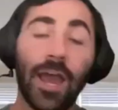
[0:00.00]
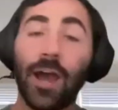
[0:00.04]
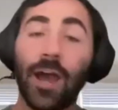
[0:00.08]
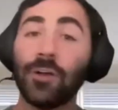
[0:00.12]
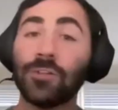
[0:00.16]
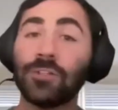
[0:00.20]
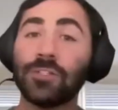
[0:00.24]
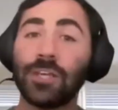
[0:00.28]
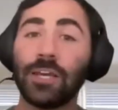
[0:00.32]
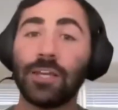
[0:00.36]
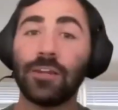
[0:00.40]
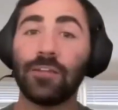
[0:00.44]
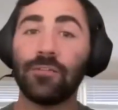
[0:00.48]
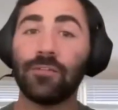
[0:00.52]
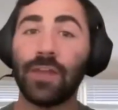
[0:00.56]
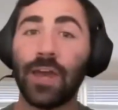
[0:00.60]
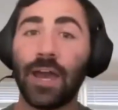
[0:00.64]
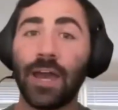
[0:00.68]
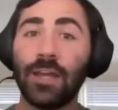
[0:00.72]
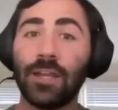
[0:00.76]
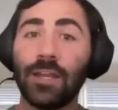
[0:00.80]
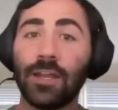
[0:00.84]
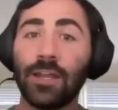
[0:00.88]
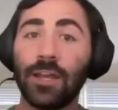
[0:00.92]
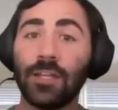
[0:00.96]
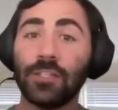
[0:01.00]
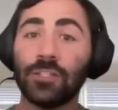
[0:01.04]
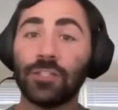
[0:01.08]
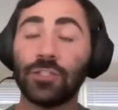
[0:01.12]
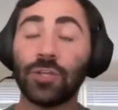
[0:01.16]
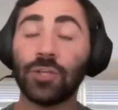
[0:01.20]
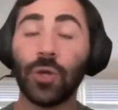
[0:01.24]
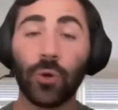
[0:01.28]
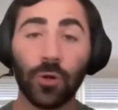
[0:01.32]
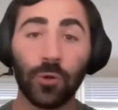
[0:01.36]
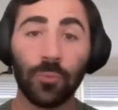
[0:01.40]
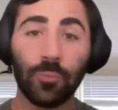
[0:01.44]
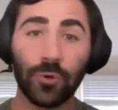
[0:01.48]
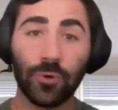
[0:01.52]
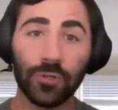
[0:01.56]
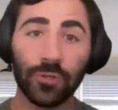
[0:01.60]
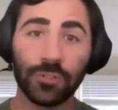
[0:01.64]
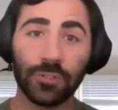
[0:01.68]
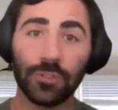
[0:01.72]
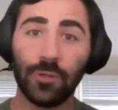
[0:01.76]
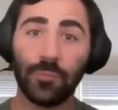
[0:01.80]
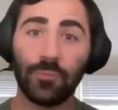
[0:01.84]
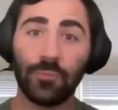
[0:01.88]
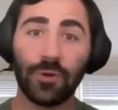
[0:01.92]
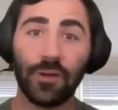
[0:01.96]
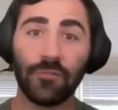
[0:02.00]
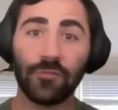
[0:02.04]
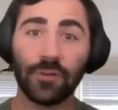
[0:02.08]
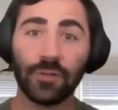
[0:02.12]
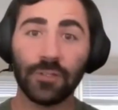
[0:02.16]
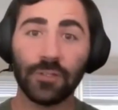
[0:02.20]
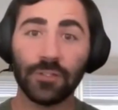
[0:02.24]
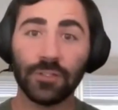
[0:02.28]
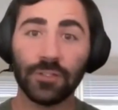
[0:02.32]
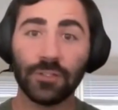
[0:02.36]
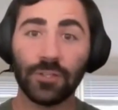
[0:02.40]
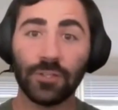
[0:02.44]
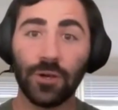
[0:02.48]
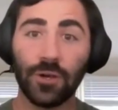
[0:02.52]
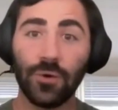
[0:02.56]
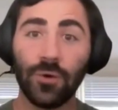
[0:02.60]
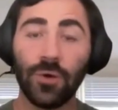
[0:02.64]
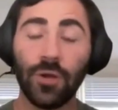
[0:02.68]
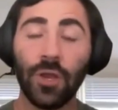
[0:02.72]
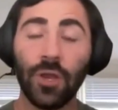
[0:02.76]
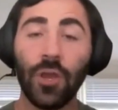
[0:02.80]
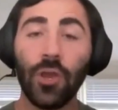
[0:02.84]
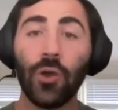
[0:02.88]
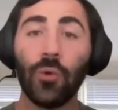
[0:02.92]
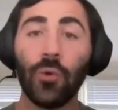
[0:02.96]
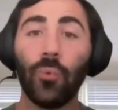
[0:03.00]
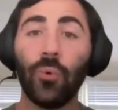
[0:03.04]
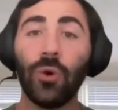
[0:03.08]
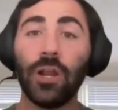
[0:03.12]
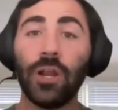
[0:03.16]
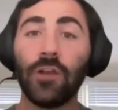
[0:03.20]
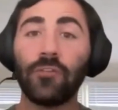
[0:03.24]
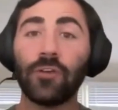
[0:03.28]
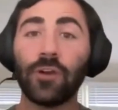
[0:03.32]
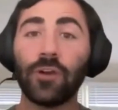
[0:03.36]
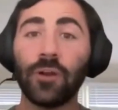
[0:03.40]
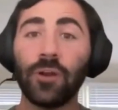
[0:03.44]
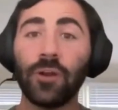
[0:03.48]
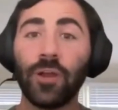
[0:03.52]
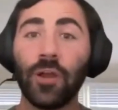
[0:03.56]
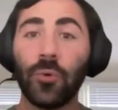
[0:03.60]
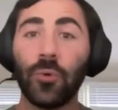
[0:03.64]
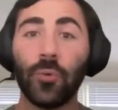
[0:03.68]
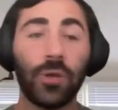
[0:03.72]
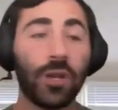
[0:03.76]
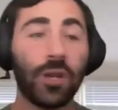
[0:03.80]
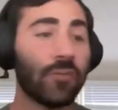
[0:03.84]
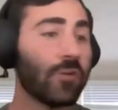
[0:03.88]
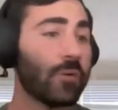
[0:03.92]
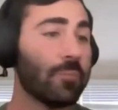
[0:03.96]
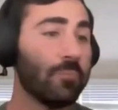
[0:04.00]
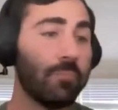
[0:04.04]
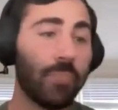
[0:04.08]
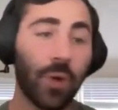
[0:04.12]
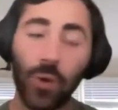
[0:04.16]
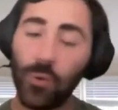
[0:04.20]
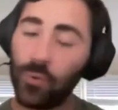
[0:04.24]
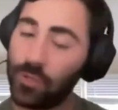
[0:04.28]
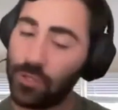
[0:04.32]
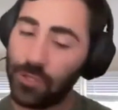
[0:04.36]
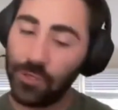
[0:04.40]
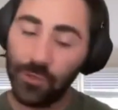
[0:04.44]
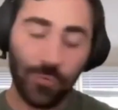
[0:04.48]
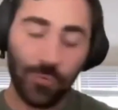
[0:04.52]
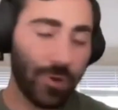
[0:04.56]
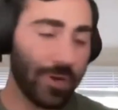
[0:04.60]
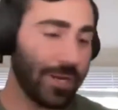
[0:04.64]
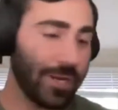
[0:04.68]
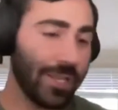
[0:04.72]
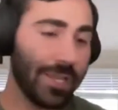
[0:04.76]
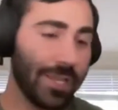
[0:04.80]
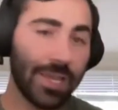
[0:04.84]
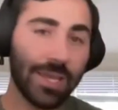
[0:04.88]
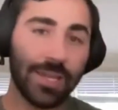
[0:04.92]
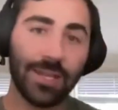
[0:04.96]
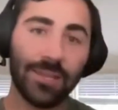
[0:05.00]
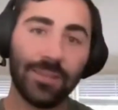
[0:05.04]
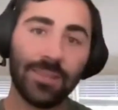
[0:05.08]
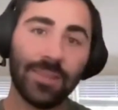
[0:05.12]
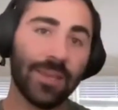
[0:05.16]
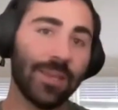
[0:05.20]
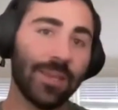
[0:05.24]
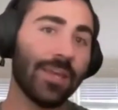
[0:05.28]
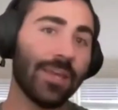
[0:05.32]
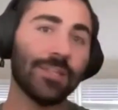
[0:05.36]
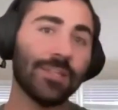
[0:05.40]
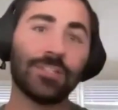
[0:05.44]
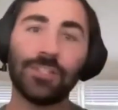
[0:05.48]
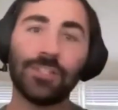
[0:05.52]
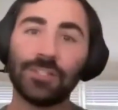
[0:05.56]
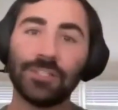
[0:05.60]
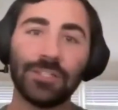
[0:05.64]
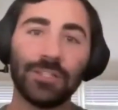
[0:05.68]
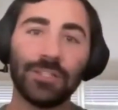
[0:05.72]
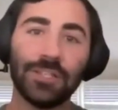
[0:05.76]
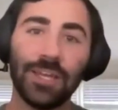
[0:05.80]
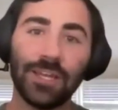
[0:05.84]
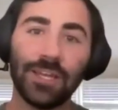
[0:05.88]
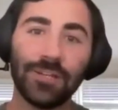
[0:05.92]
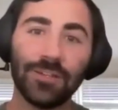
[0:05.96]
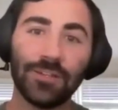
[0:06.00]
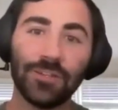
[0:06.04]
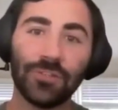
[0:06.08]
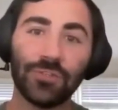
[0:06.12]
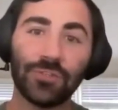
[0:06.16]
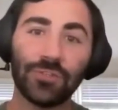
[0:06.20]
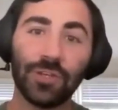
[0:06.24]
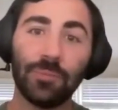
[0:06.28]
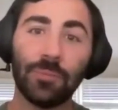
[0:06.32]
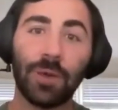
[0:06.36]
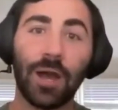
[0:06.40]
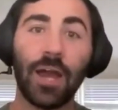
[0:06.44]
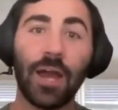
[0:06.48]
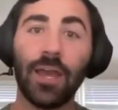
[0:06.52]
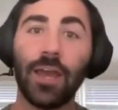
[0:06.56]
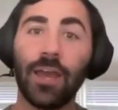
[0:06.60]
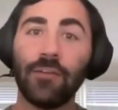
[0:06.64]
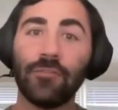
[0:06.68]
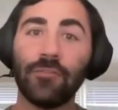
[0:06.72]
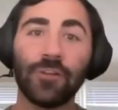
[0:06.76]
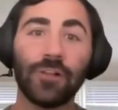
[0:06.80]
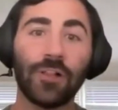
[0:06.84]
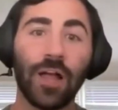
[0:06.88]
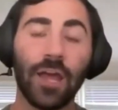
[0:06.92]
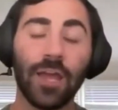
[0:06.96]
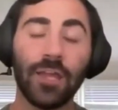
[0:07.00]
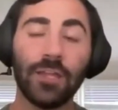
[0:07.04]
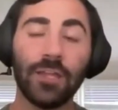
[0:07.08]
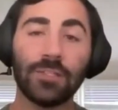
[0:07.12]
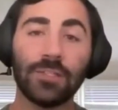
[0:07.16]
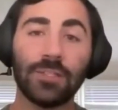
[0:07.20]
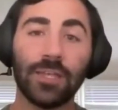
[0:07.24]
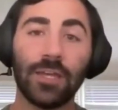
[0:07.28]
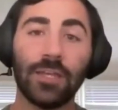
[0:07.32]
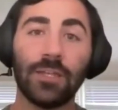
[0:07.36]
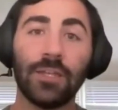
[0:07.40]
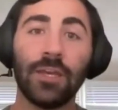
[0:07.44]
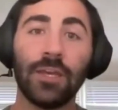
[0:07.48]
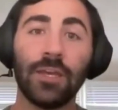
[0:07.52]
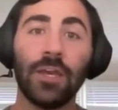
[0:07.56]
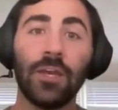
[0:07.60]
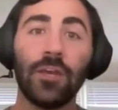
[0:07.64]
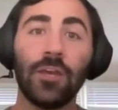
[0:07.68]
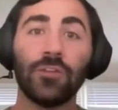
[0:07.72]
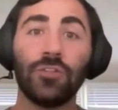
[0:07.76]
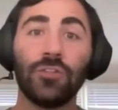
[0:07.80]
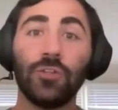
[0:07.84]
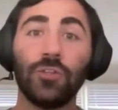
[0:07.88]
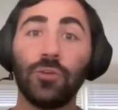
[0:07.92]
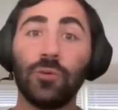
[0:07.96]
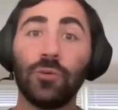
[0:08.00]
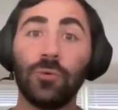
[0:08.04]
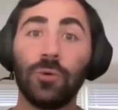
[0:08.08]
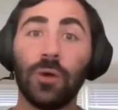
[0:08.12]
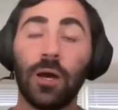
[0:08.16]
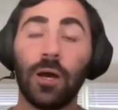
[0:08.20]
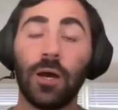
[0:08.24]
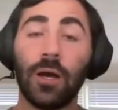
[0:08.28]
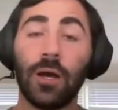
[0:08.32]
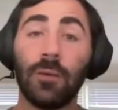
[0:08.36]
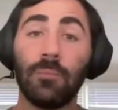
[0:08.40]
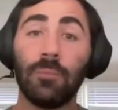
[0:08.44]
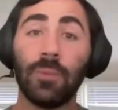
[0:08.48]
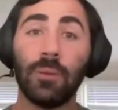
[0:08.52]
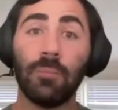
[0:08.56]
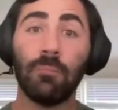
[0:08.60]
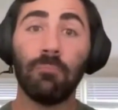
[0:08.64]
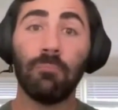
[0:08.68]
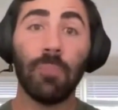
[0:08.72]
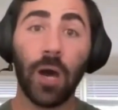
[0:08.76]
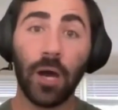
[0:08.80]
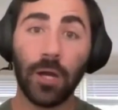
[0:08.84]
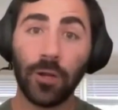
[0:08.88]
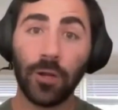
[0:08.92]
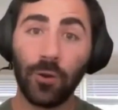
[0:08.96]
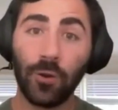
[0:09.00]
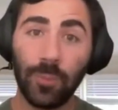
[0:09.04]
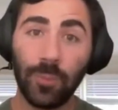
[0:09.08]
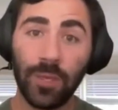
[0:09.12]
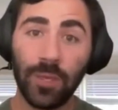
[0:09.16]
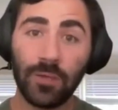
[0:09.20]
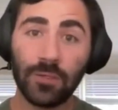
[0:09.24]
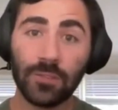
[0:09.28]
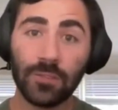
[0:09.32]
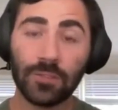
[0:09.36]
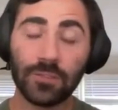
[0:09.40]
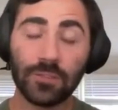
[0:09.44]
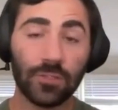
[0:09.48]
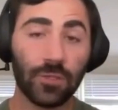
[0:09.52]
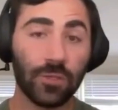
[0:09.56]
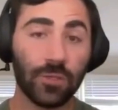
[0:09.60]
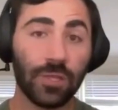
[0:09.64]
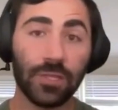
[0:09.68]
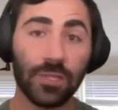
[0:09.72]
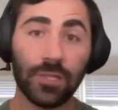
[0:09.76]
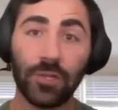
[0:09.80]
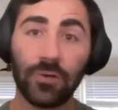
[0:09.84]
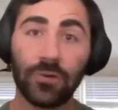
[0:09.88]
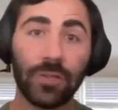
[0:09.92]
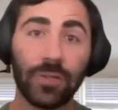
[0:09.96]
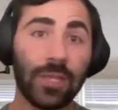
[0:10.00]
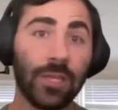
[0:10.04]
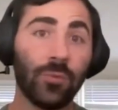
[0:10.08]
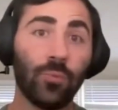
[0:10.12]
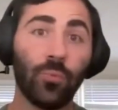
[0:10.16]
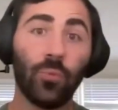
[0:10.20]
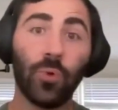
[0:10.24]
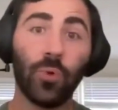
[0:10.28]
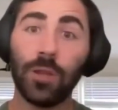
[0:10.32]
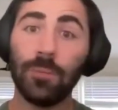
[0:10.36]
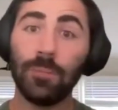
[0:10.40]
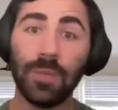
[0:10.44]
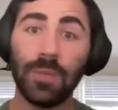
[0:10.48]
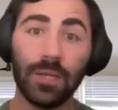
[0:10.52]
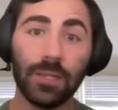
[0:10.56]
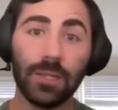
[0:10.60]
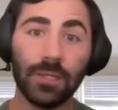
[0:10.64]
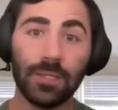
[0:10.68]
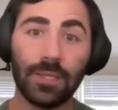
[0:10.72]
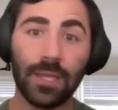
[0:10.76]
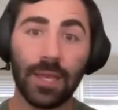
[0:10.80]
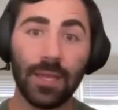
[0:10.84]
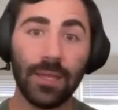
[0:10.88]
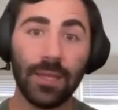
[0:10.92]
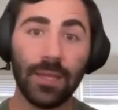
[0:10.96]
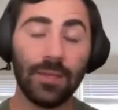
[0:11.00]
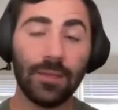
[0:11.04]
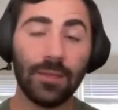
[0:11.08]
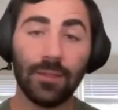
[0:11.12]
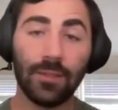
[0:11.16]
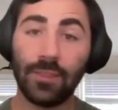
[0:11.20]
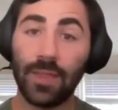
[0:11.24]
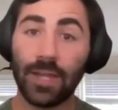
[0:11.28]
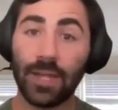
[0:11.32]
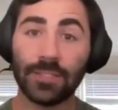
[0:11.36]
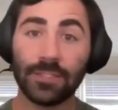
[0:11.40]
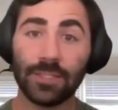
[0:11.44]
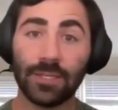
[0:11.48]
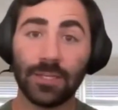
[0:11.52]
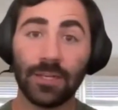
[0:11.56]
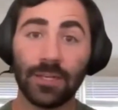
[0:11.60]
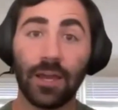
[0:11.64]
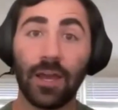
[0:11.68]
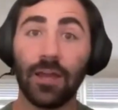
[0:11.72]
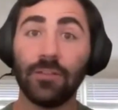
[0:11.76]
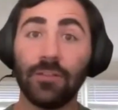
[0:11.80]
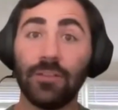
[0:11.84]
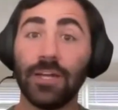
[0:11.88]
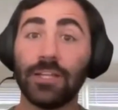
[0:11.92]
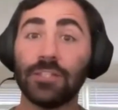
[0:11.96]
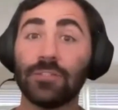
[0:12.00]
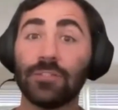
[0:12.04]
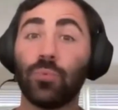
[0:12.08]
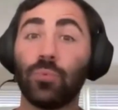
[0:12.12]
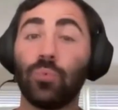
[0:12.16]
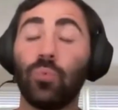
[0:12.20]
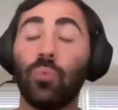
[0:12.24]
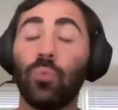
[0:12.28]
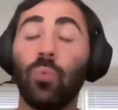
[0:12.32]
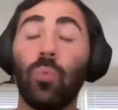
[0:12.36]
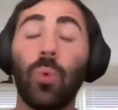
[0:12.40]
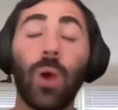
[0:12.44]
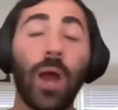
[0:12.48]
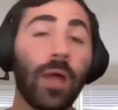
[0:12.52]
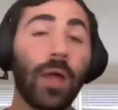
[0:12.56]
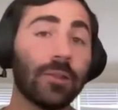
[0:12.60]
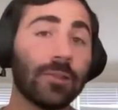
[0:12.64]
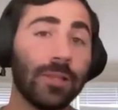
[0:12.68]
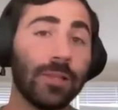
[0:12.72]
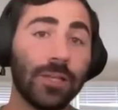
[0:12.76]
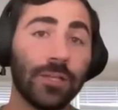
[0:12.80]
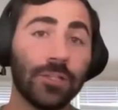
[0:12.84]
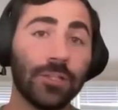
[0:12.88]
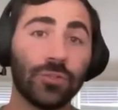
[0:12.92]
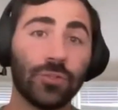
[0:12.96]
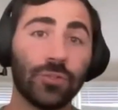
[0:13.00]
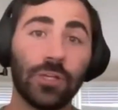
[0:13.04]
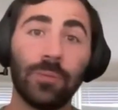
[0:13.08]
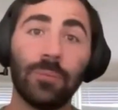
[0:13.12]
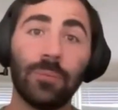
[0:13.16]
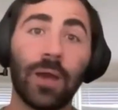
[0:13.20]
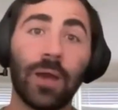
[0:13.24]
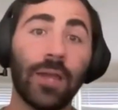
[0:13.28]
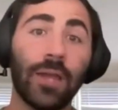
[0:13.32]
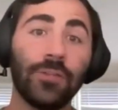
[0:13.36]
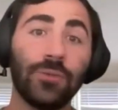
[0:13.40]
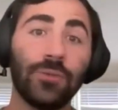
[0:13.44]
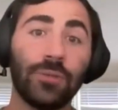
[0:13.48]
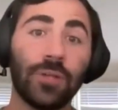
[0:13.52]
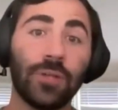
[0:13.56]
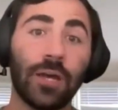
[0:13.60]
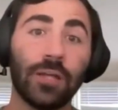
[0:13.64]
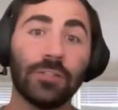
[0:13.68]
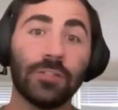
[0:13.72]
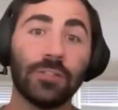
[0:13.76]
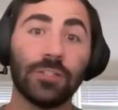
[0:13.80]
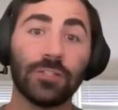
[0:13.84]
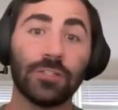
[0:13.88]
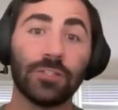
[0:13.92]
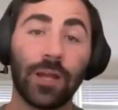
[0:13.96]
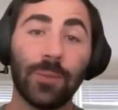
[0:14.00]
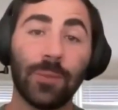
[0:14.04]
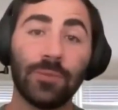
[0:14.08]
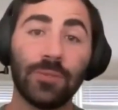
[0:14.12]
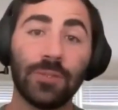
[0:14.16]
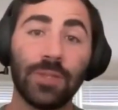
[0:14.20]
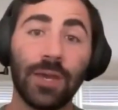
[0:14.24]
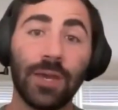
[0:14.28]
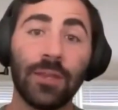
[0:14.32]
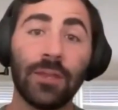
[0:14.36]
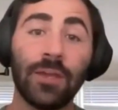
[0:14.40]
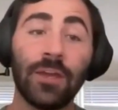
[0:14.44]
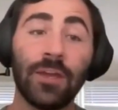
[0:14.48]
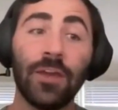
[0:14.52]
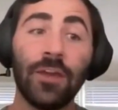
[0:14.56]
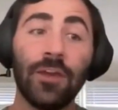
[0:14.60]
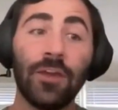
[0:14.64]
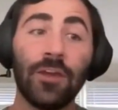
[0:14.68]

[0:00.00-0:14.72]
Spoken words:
Outside of that, it's total personal preference. So whatever boat you want to get in that gets you to the end of the stream. I have clients that do mono meals. So they literally eat one meal a day. That's it. That's wildly extreme. I do not subscribe to that.